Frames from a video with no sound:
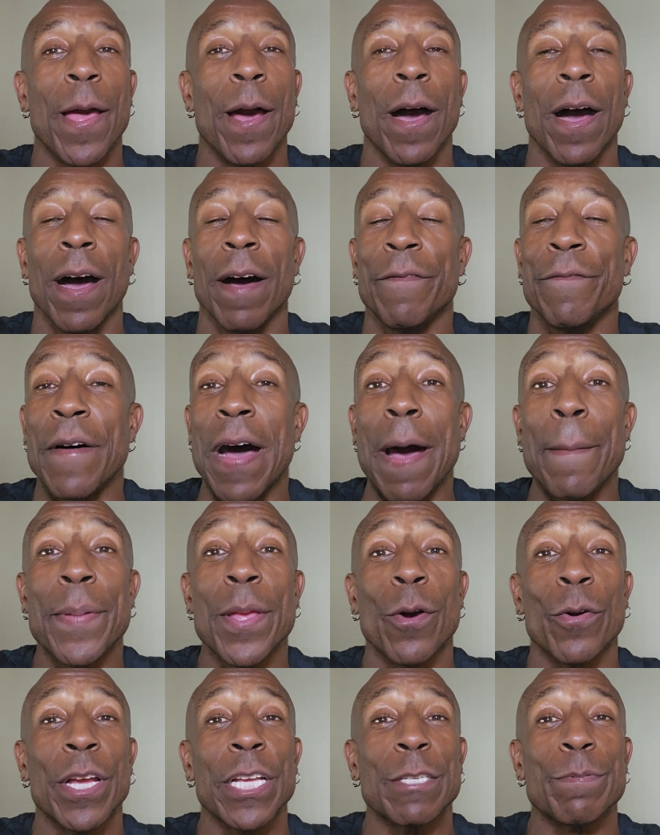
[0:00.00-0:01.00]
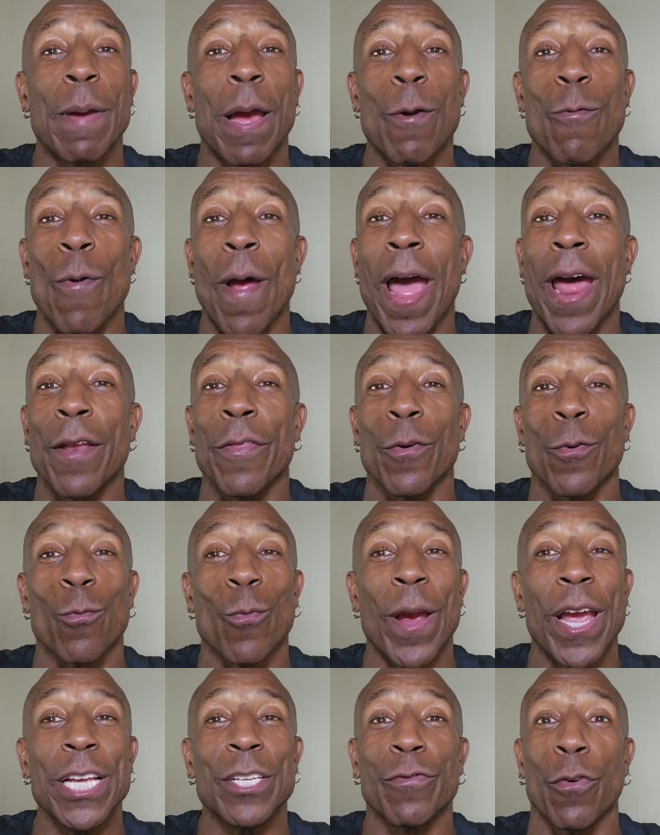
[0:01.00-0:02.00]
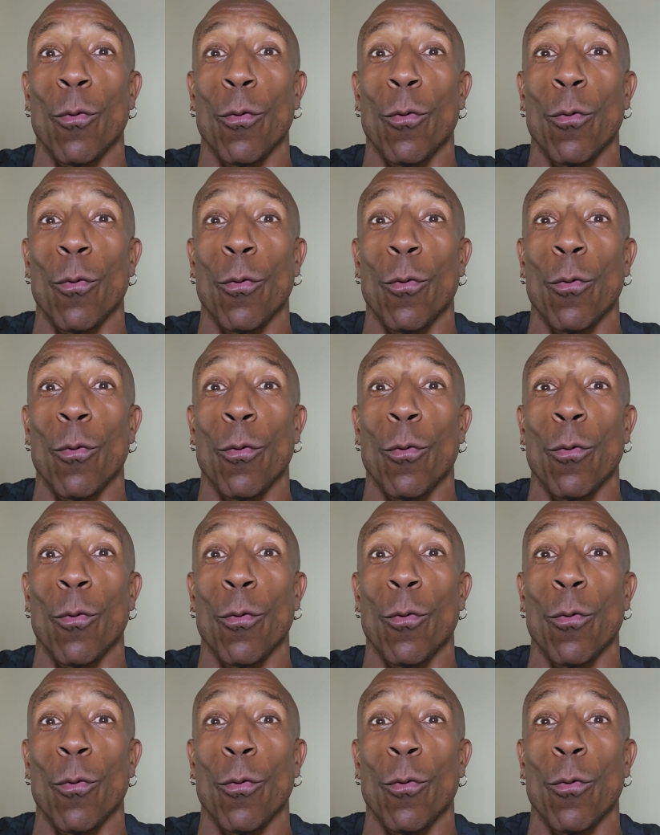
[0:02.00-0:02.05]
Fabio gets my ride of the race